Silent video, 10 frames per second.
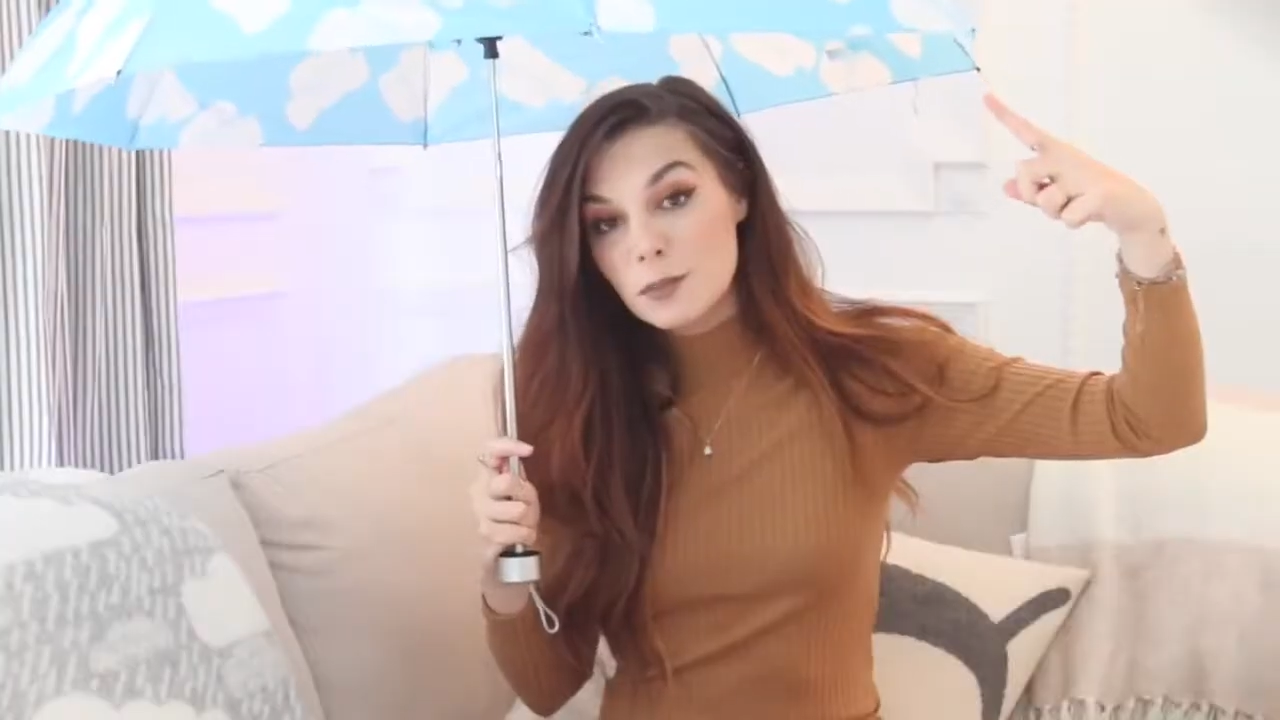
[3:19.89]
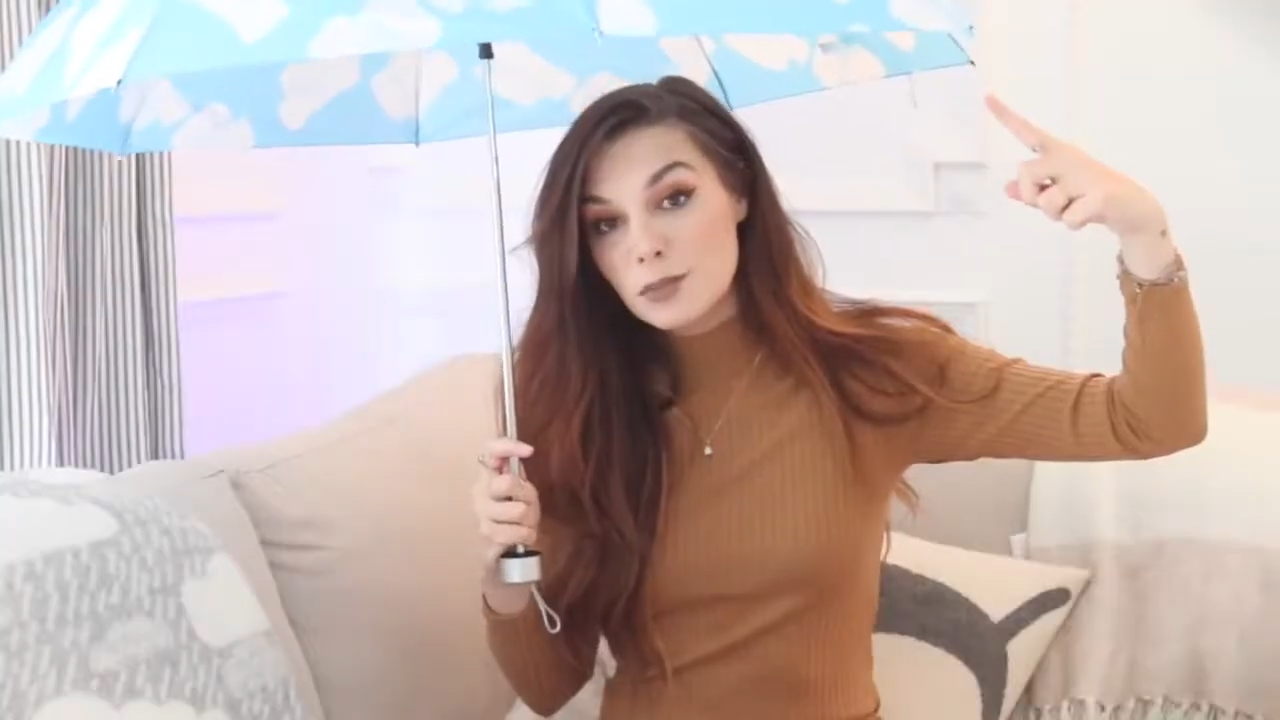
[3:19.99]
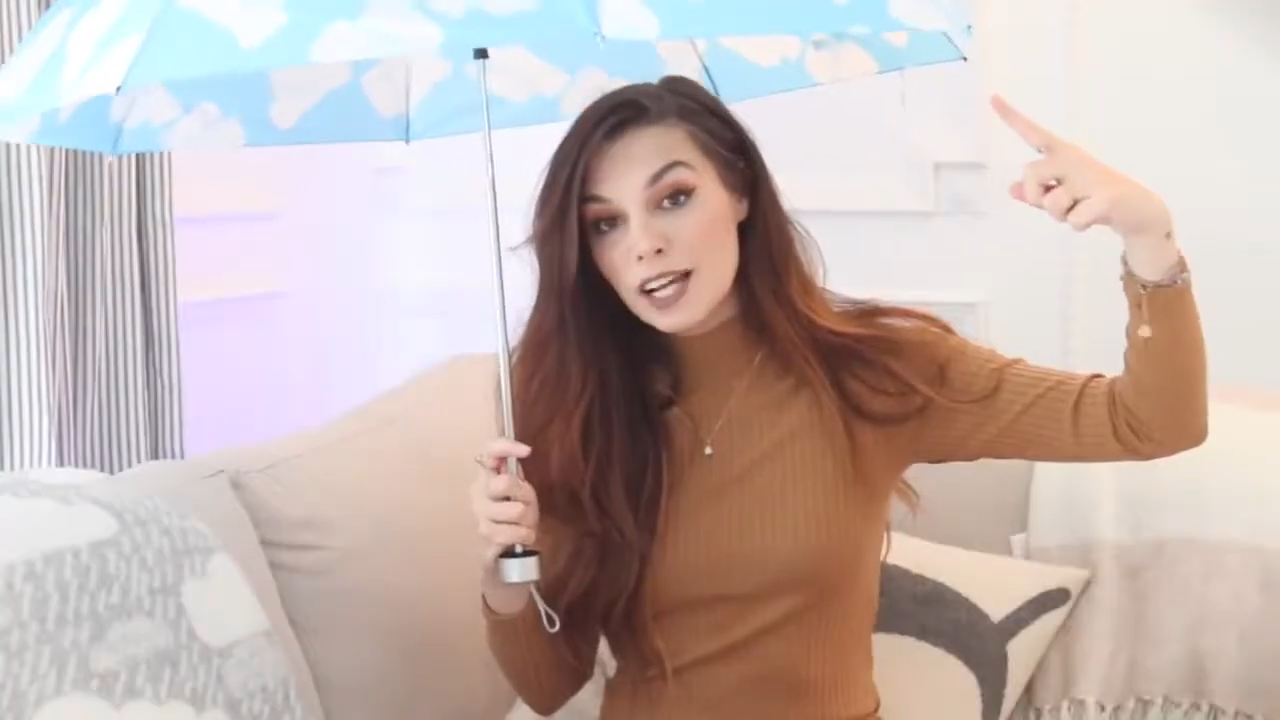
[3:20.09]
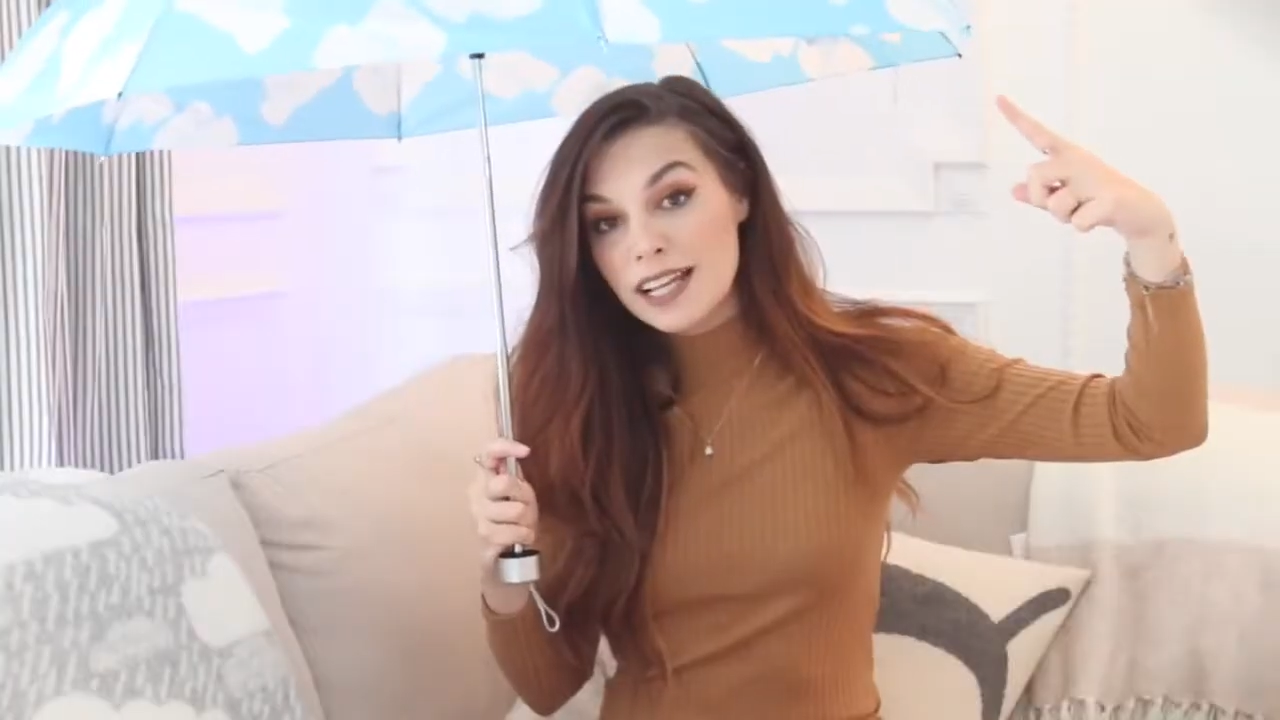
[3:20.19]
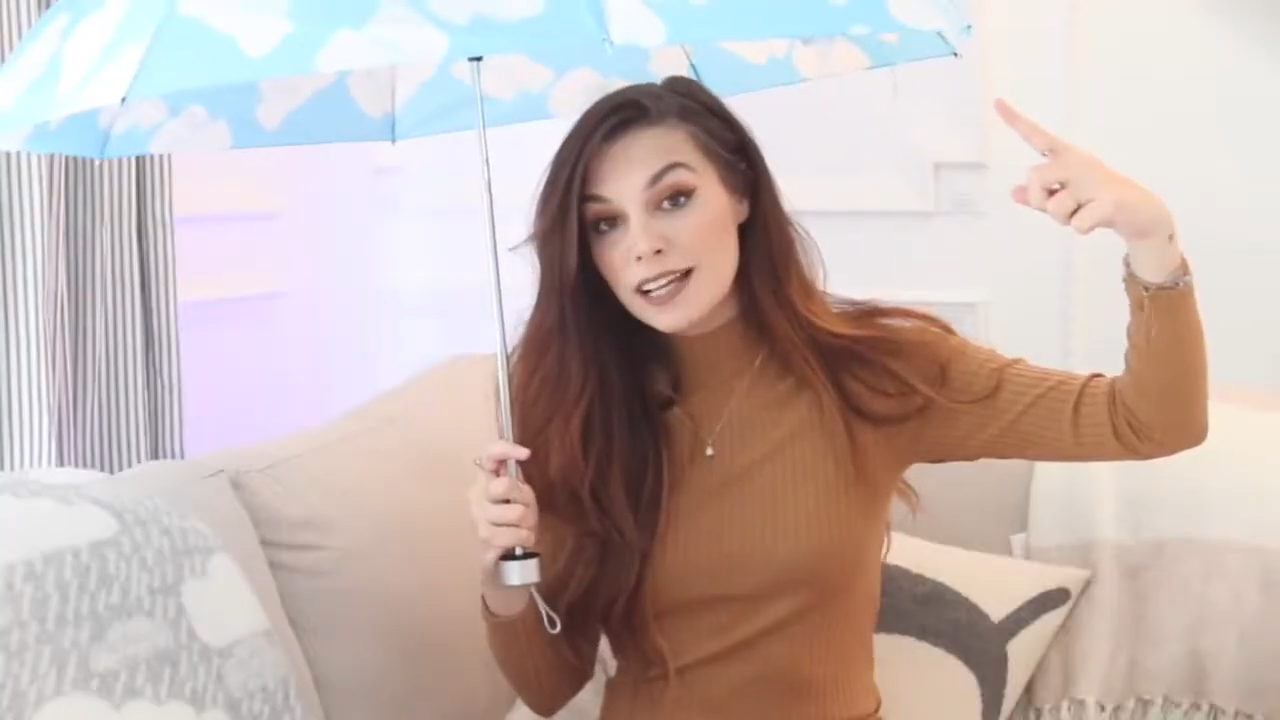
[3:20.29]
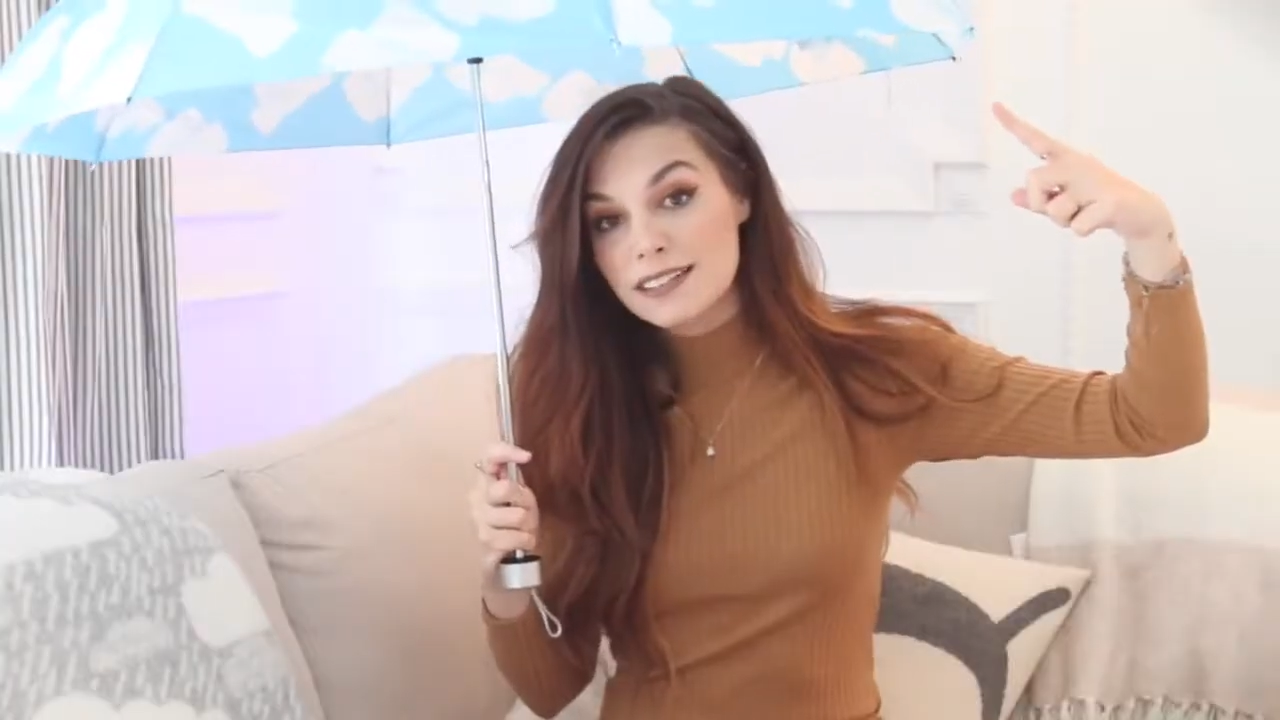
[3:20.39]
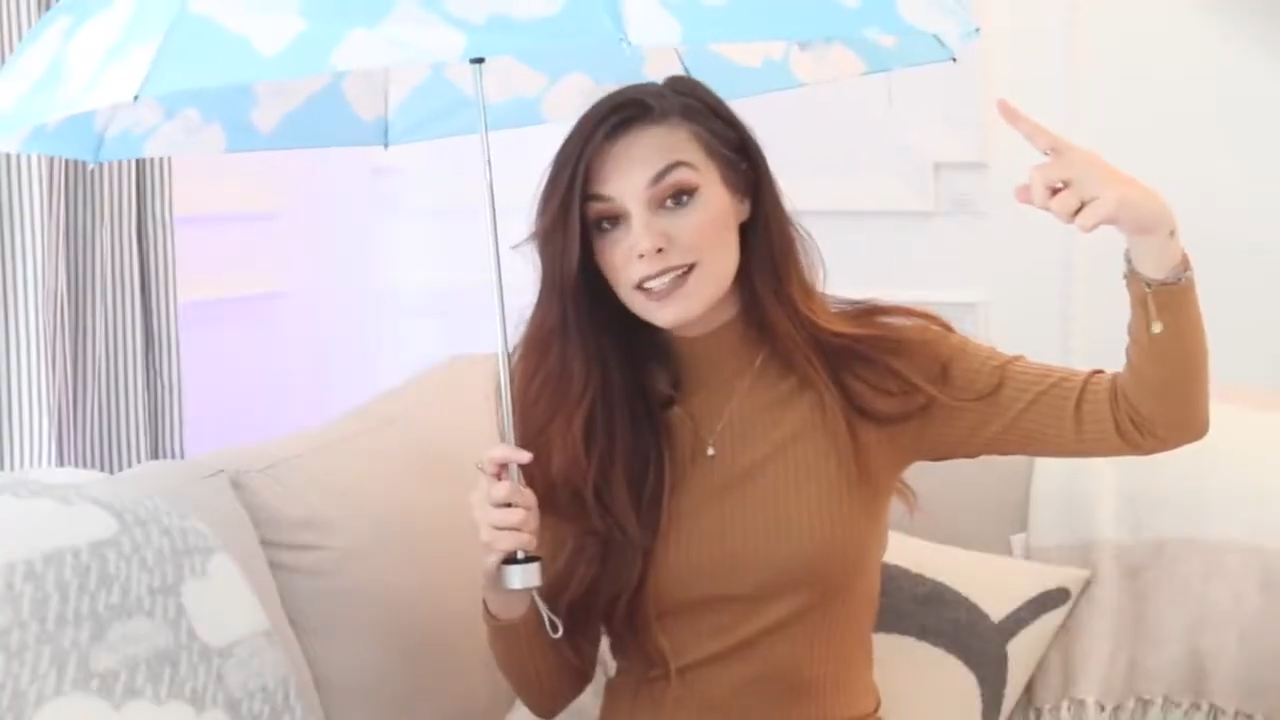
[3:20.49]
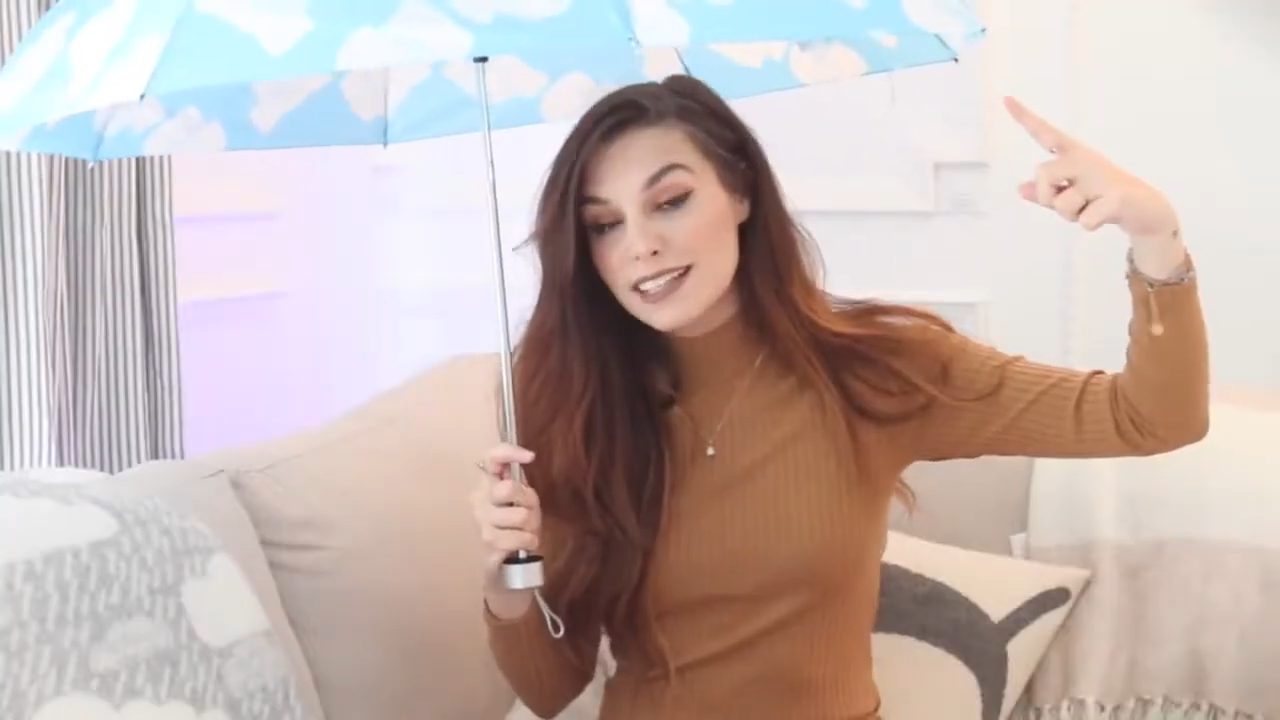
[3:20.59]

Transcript: umbrella,